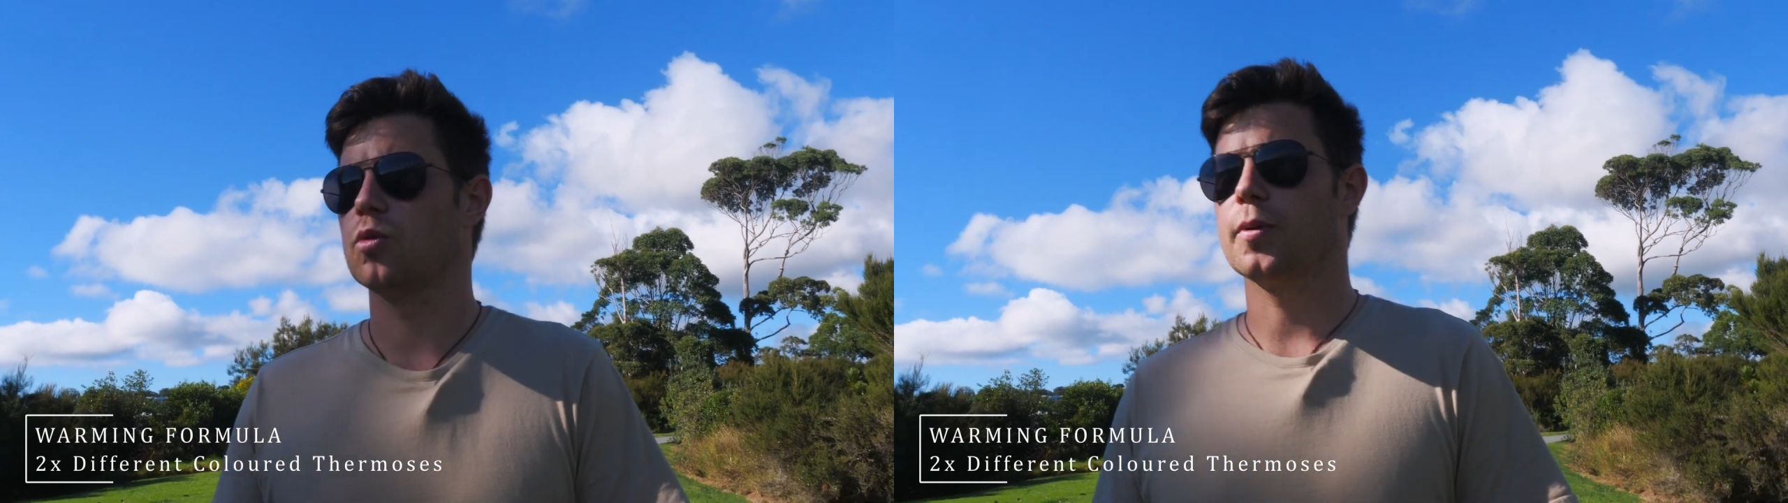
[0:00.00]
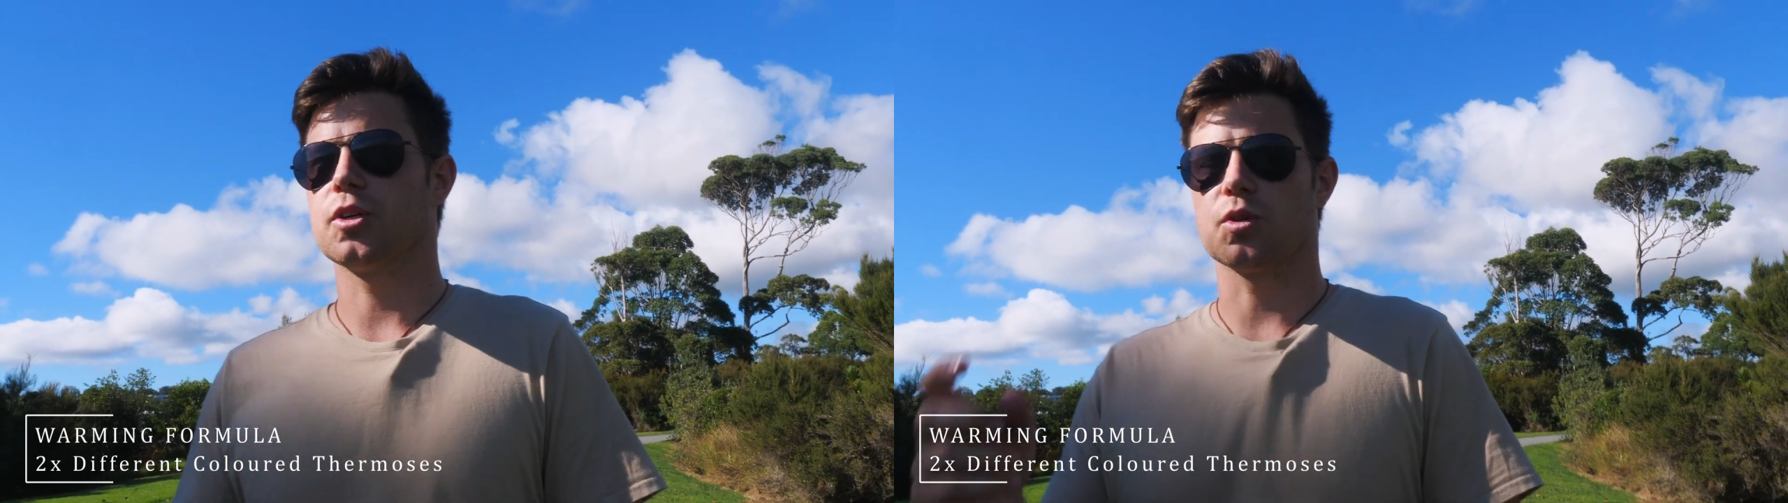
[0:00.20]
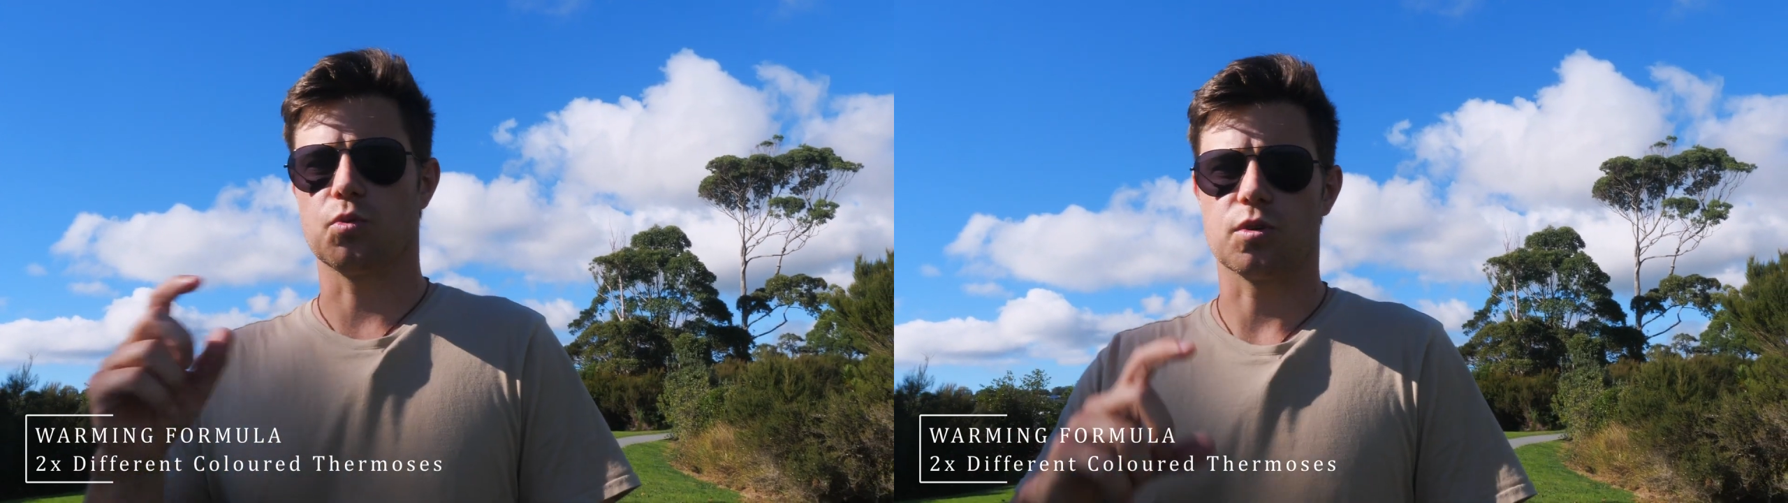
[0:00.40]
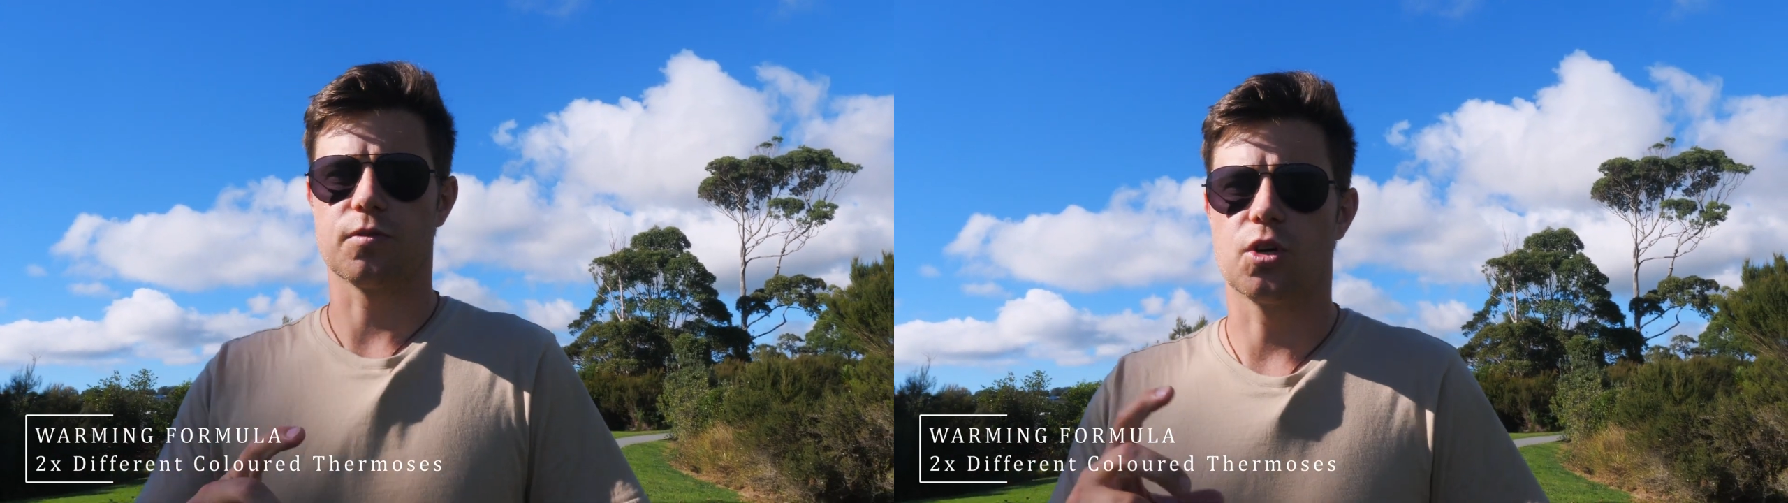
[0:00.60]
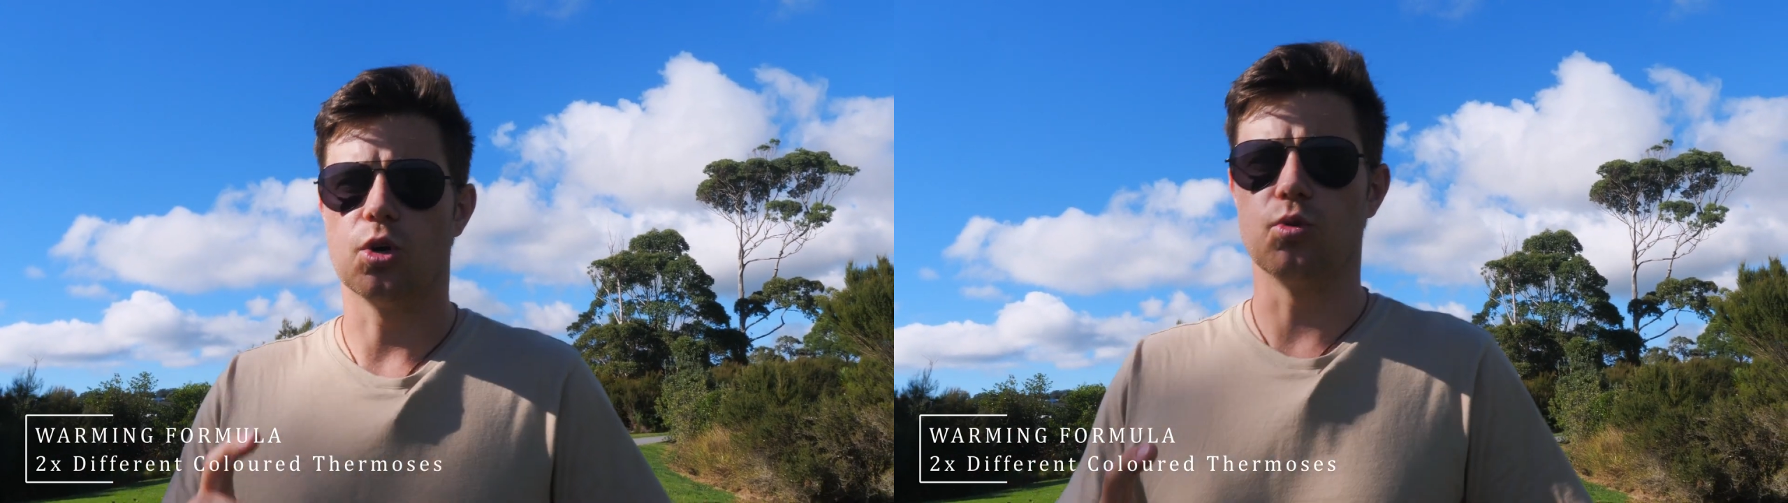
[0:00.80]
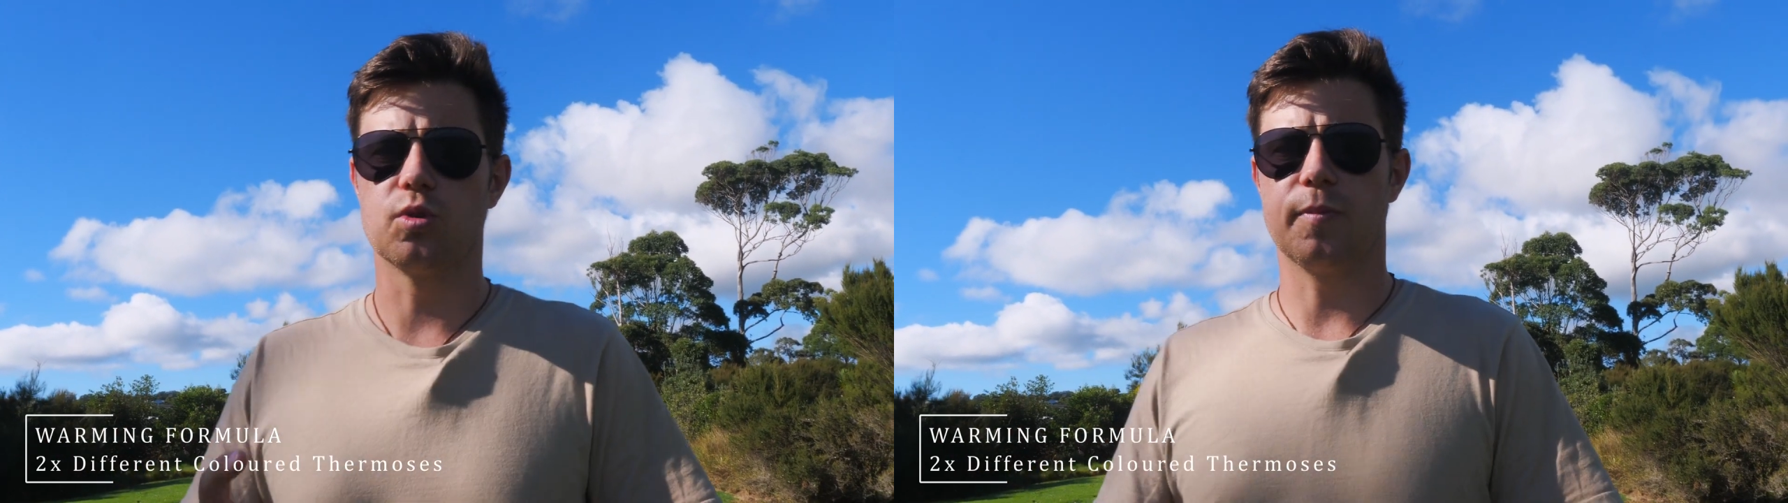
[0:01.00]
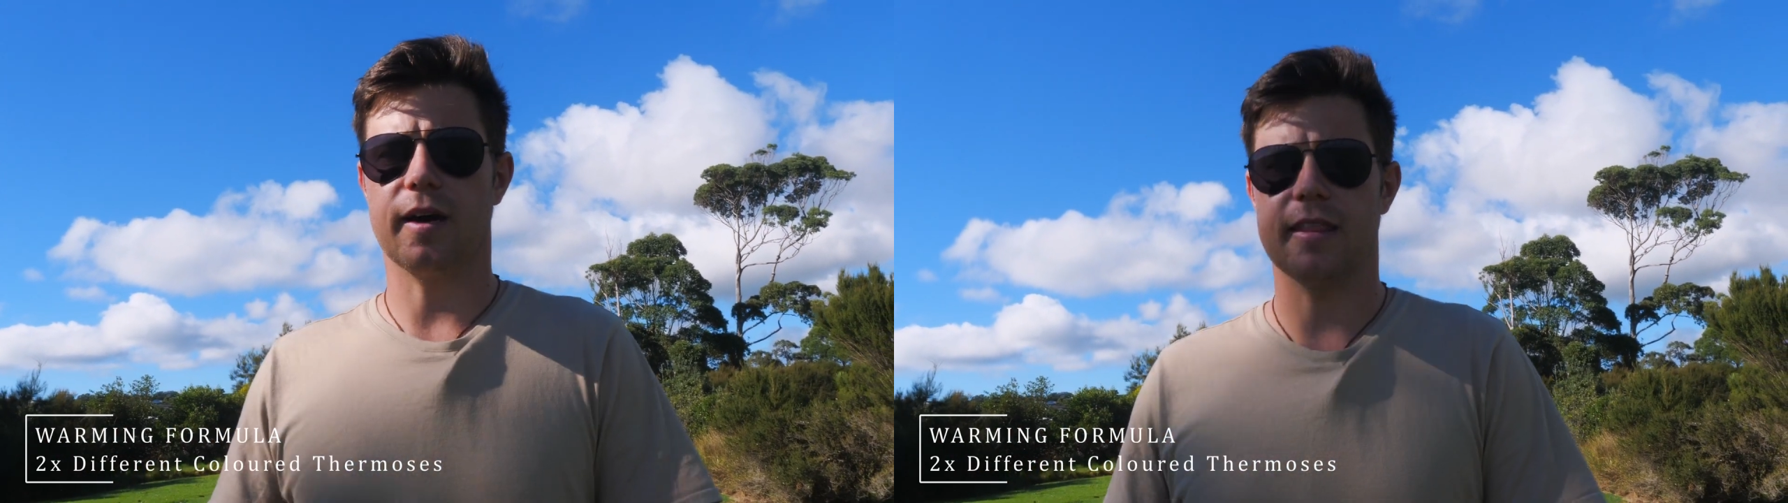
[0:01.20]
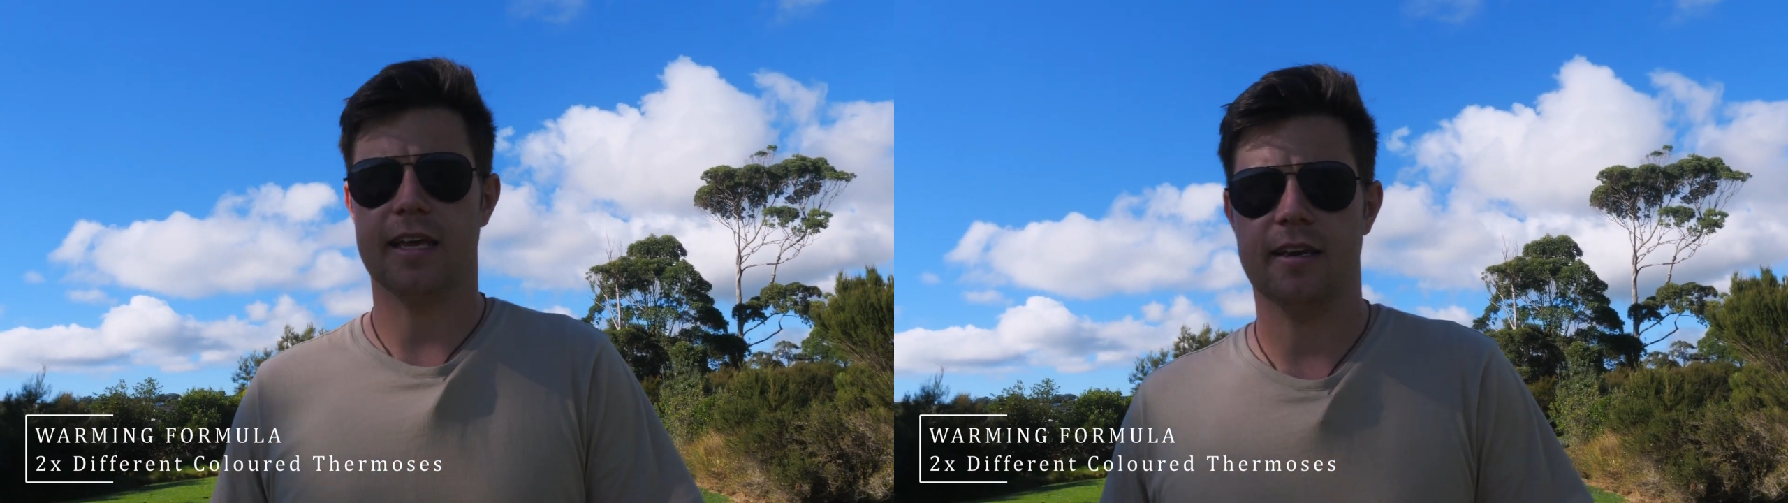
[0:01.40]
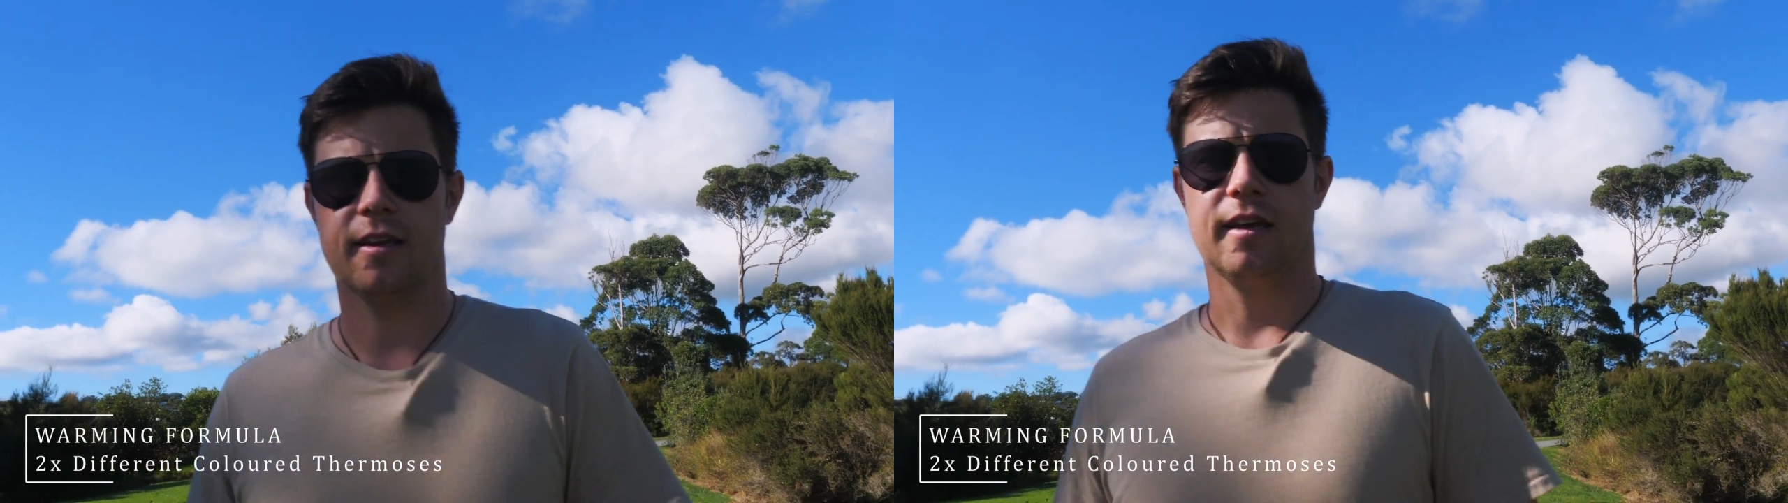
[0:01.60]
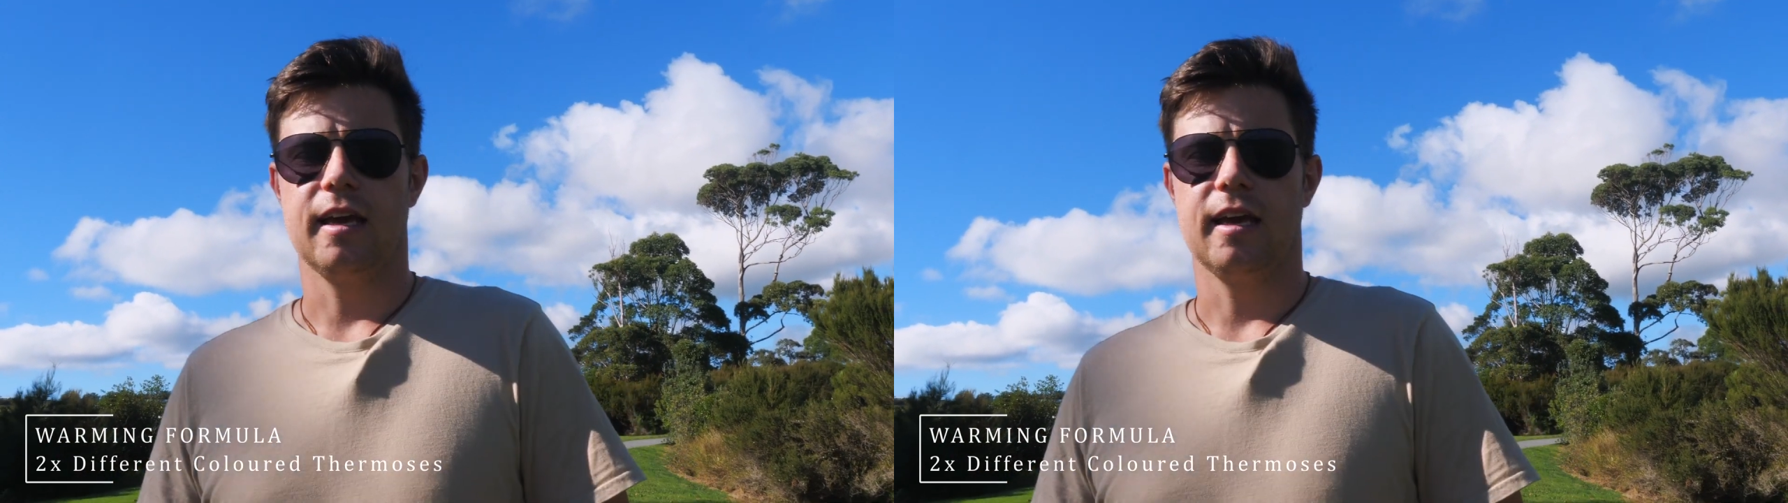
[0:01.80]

because it would have cooled by then,